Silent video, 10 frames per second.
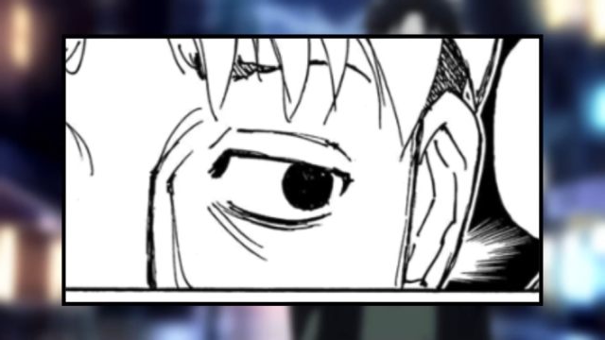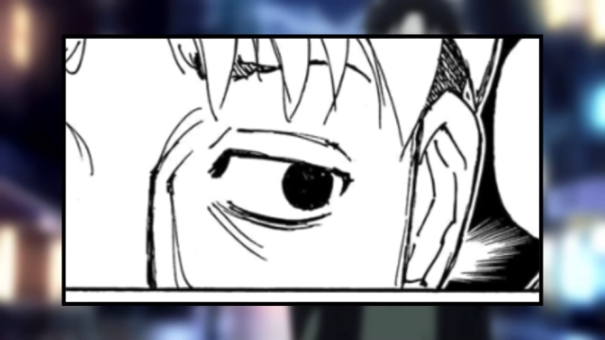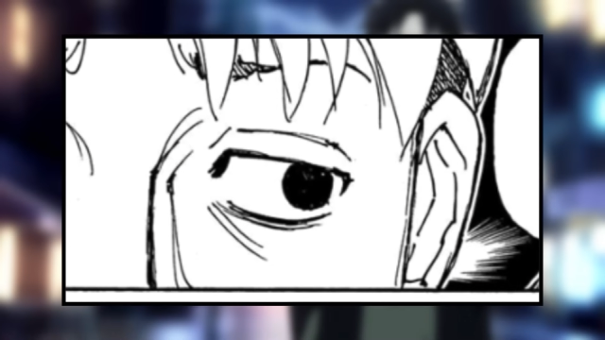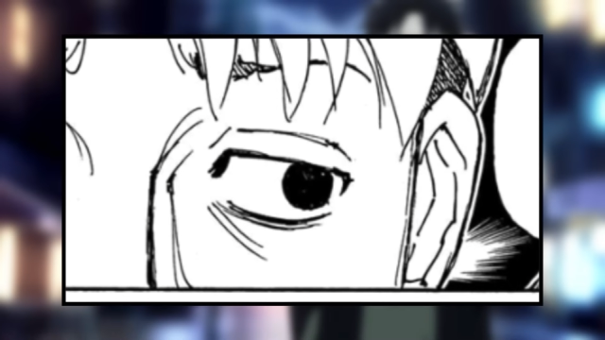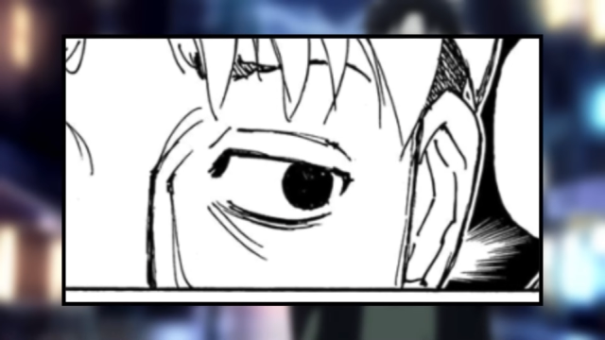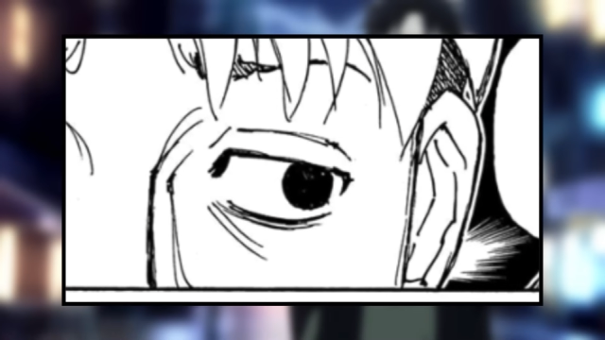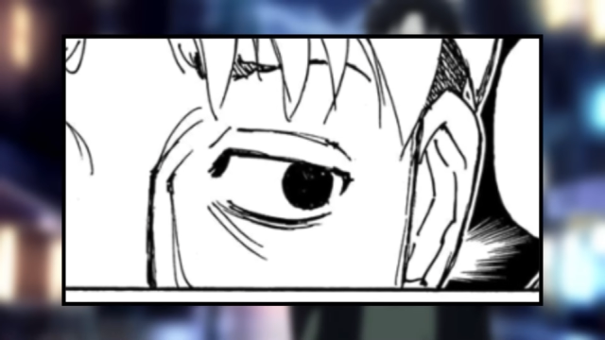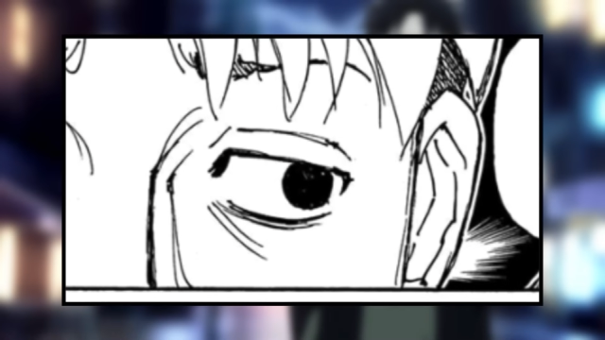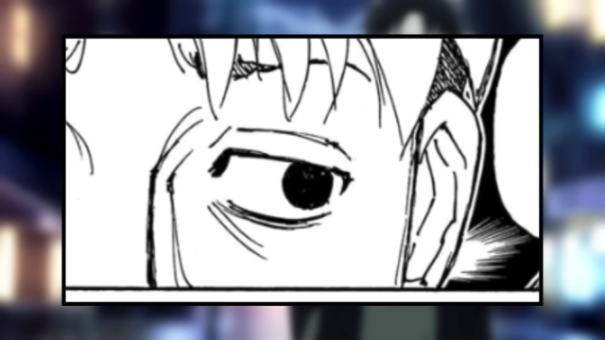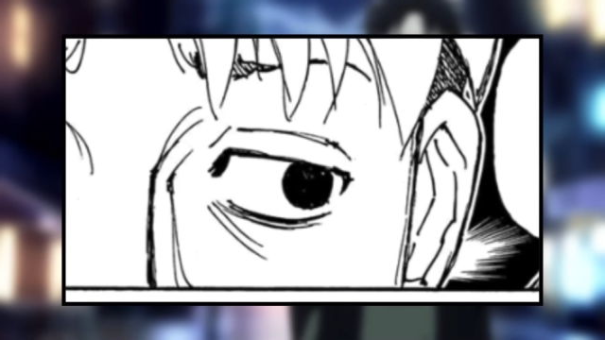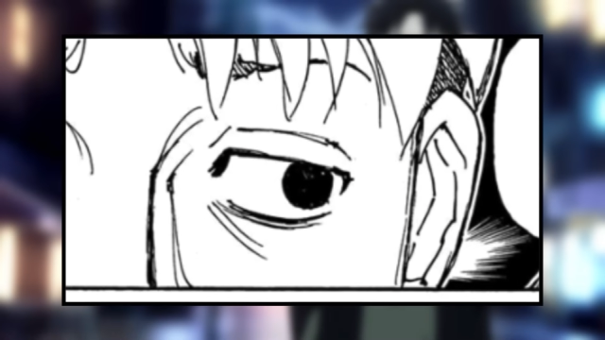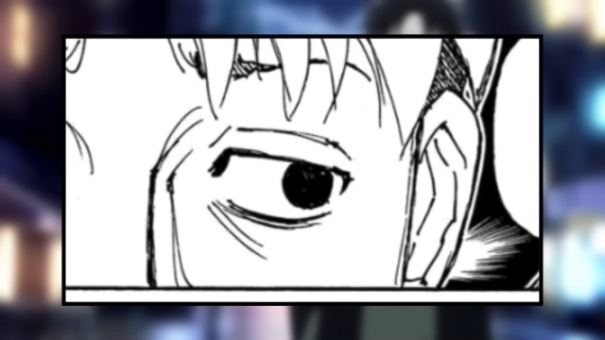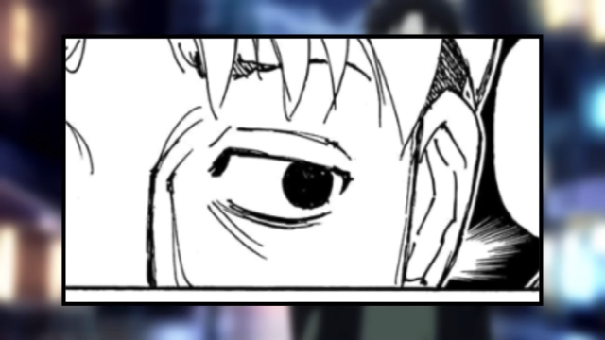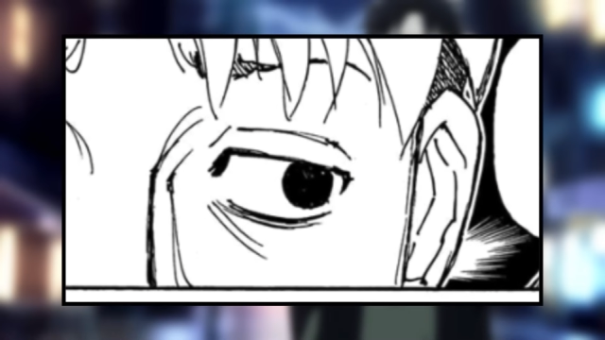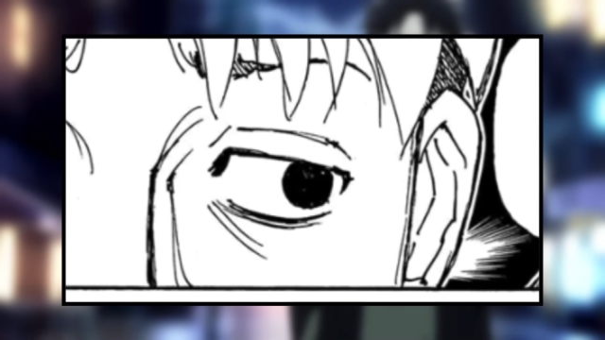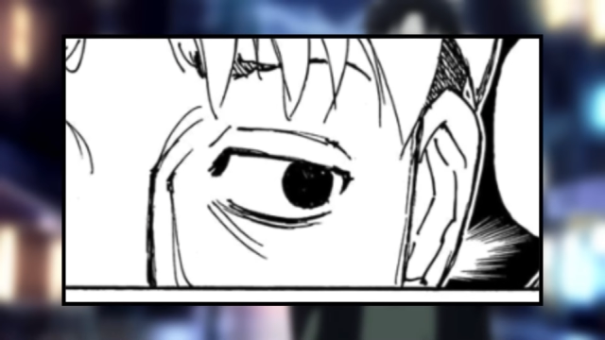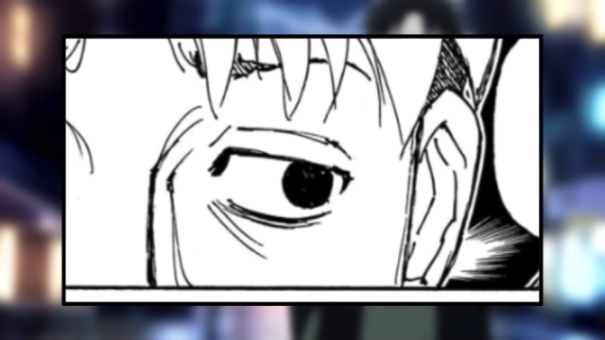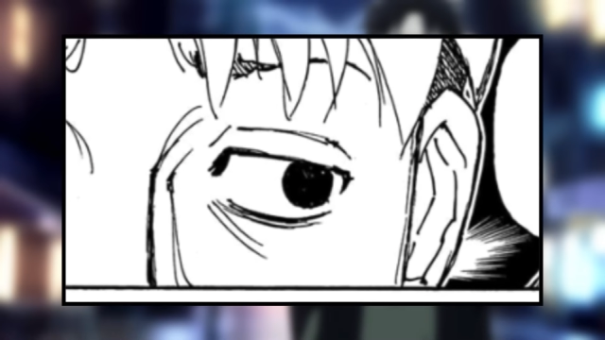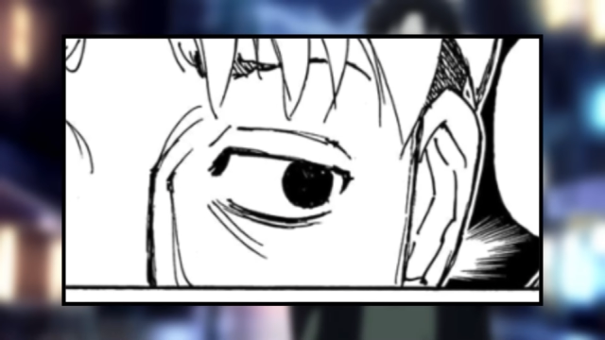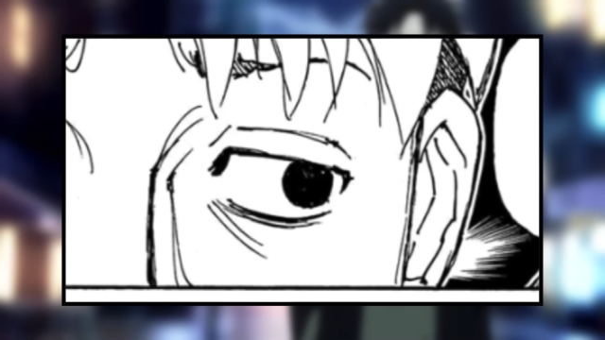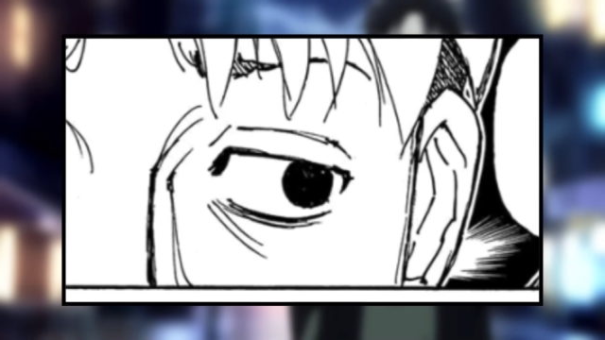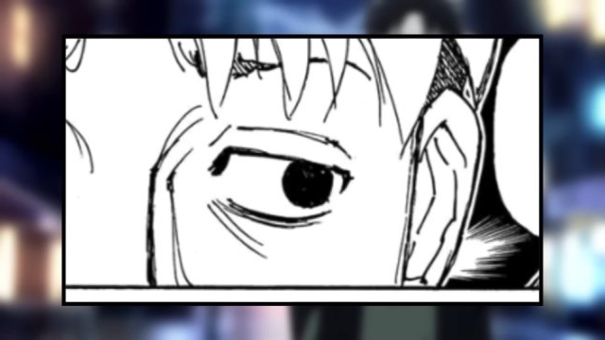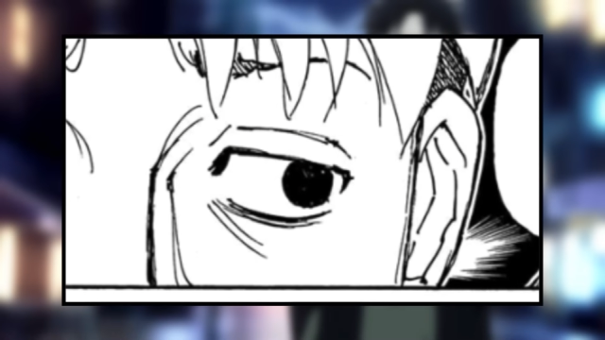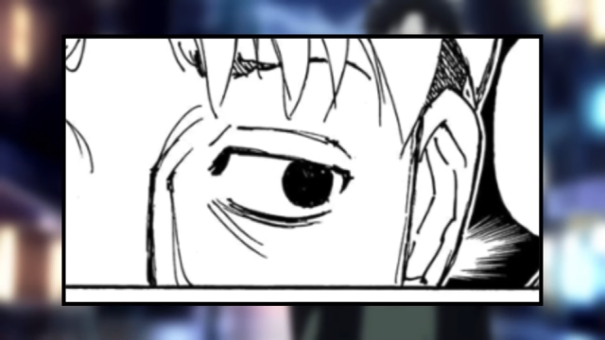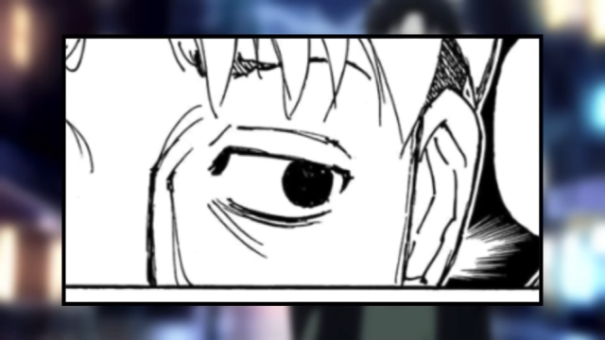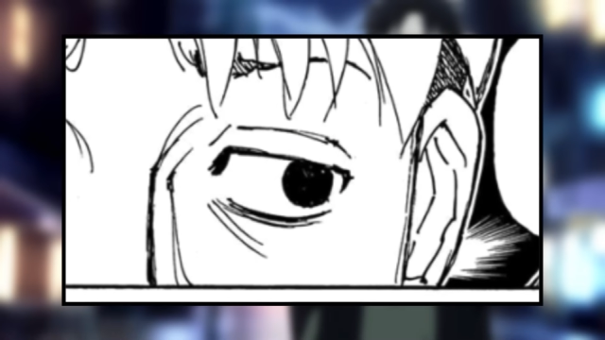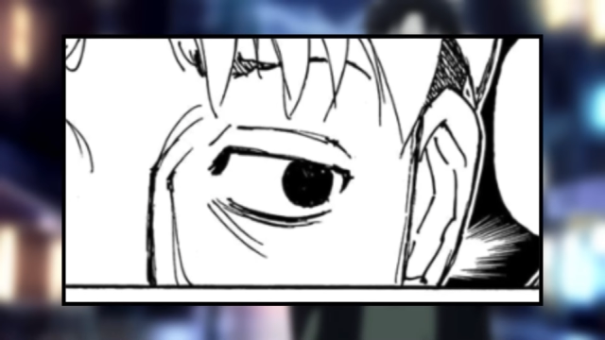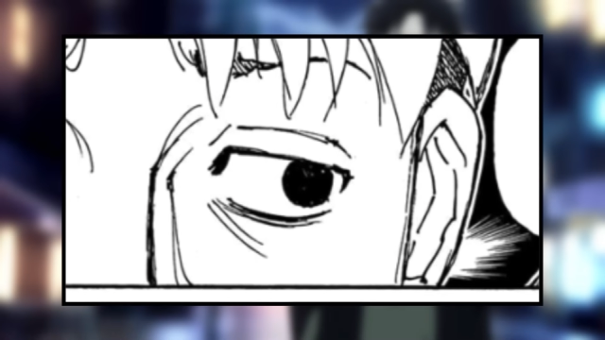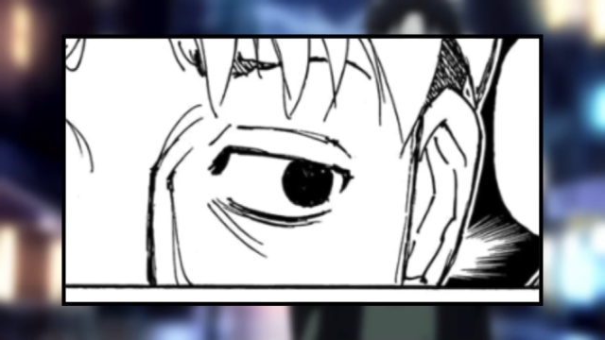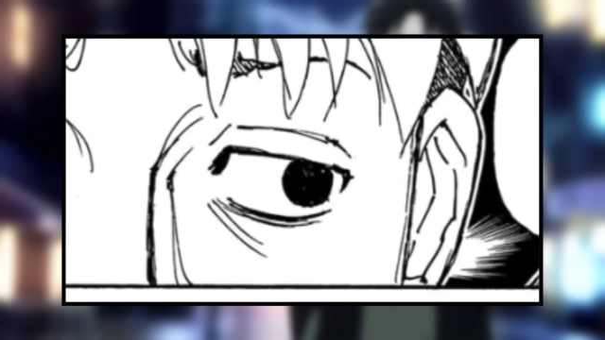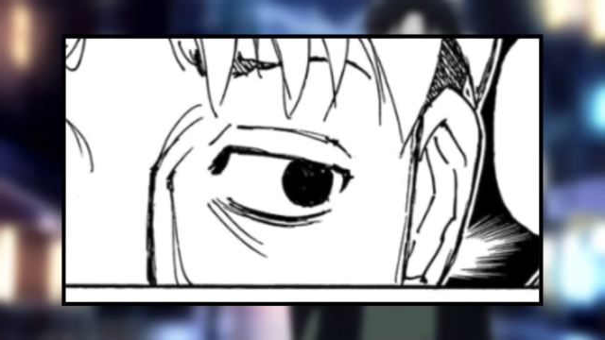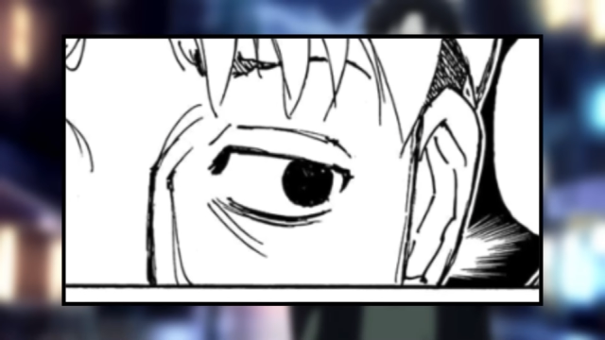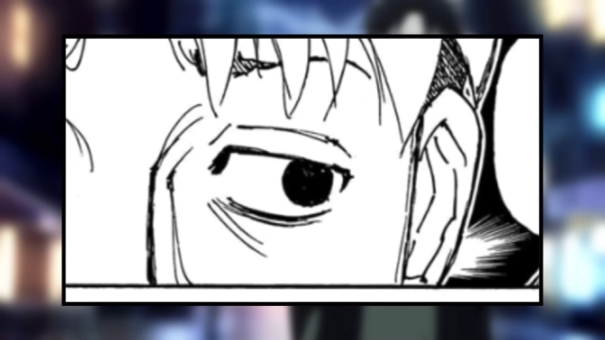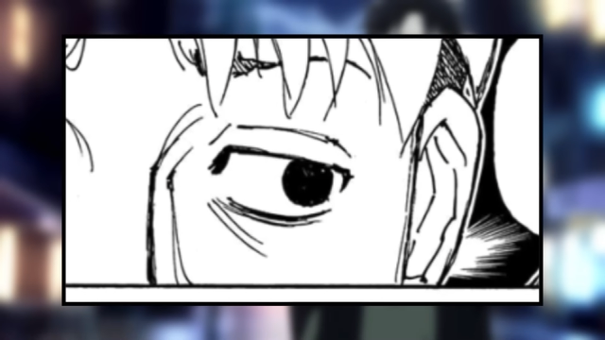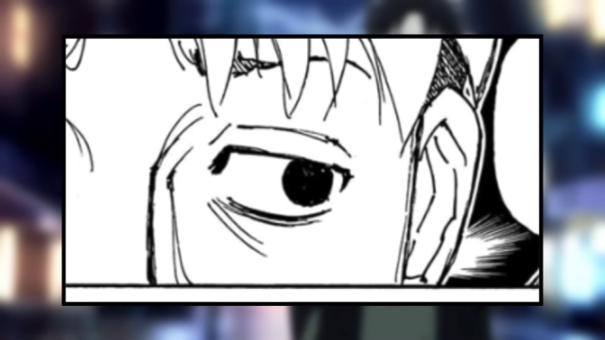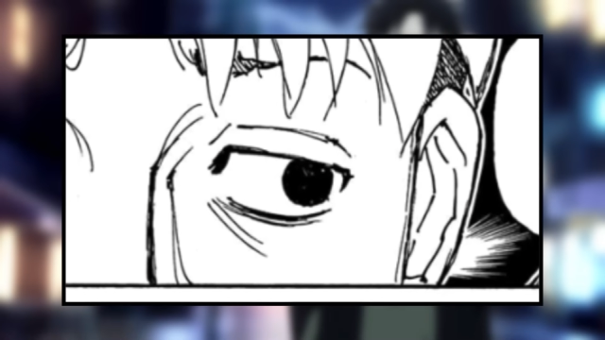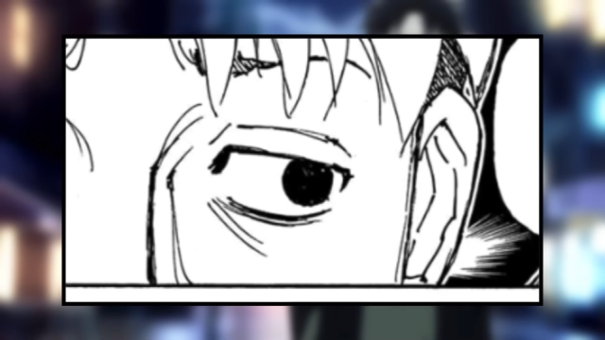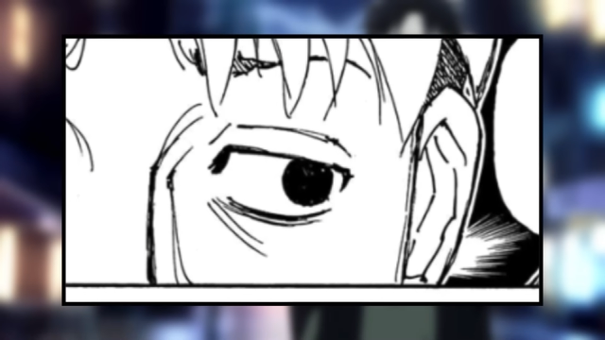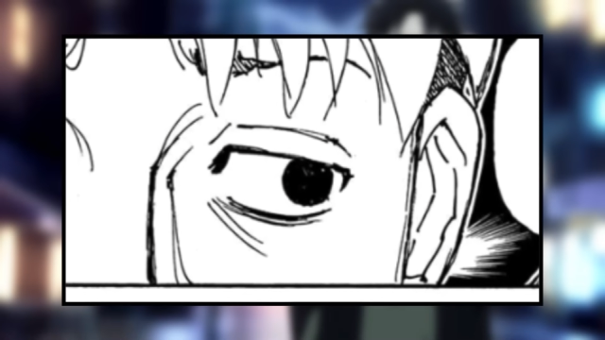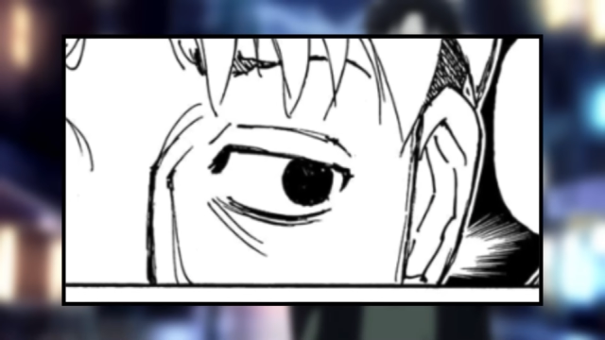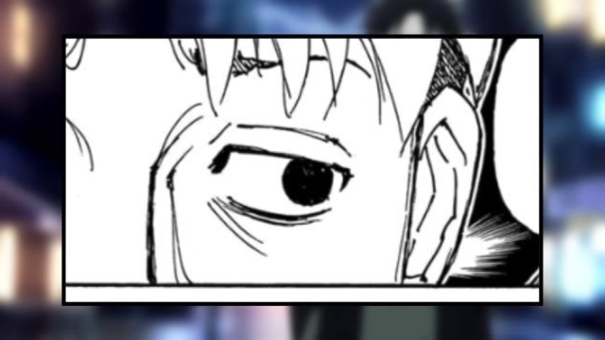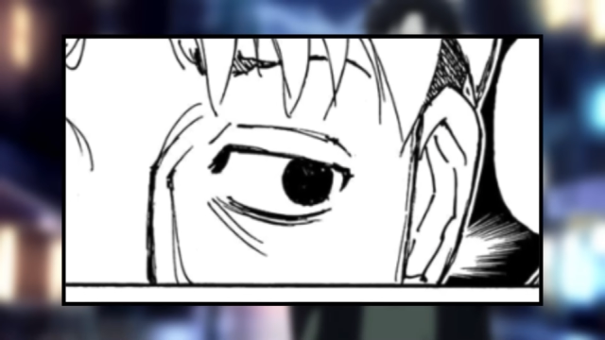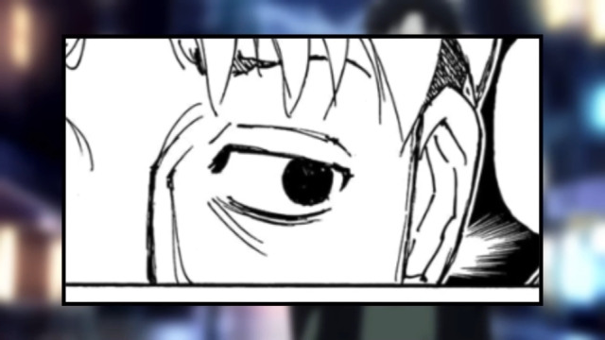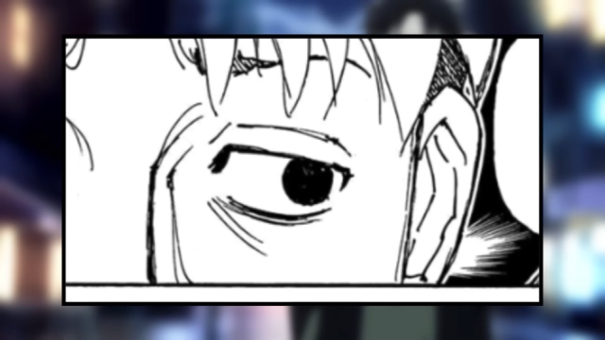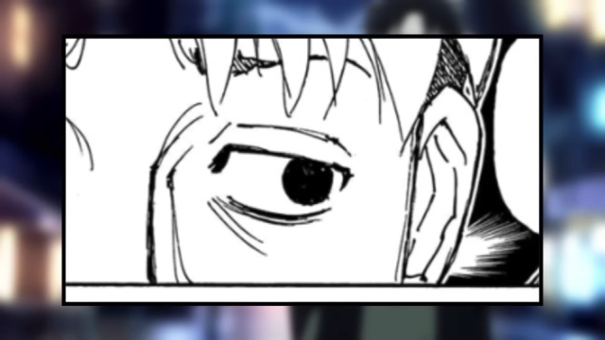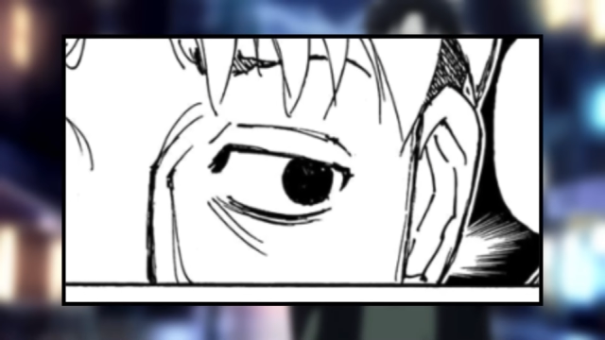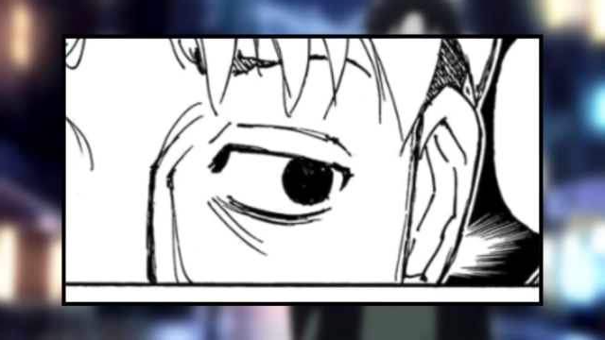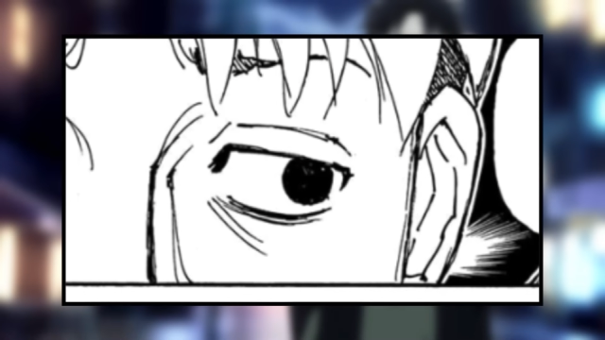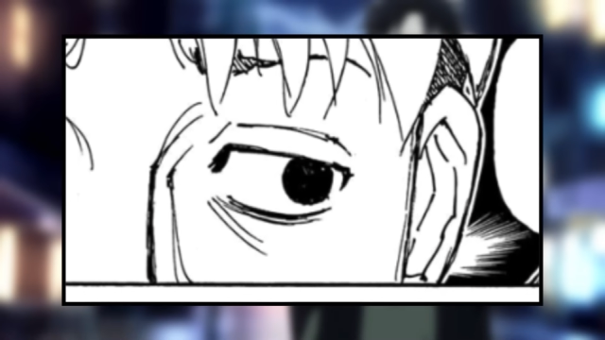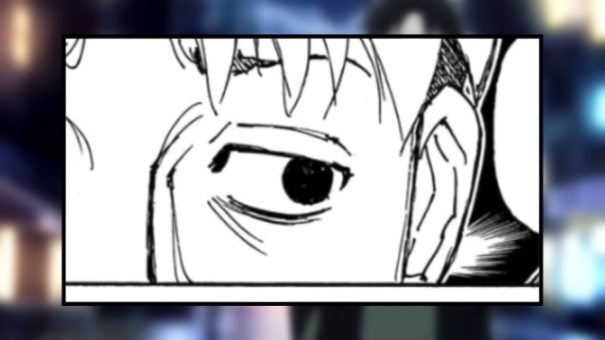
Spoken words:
No face is visible, so there are no lips to read.